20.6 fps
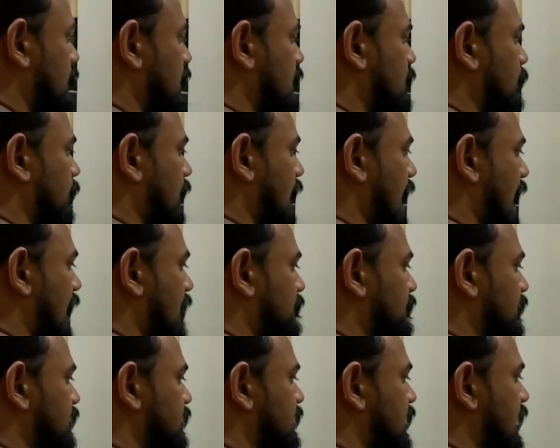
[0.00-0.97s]
So really what I
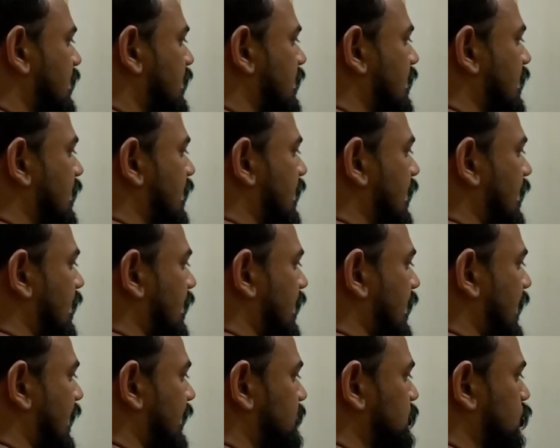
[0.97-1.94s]
have is
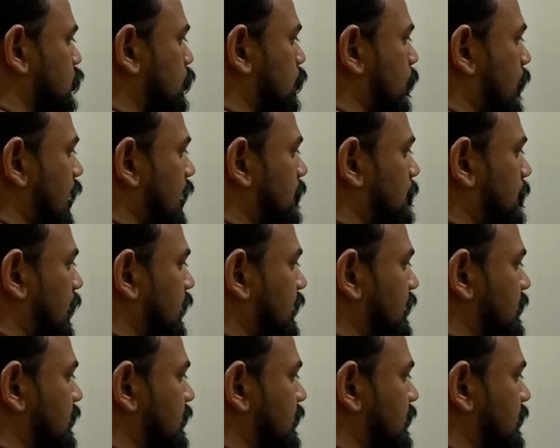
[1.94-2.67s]
n square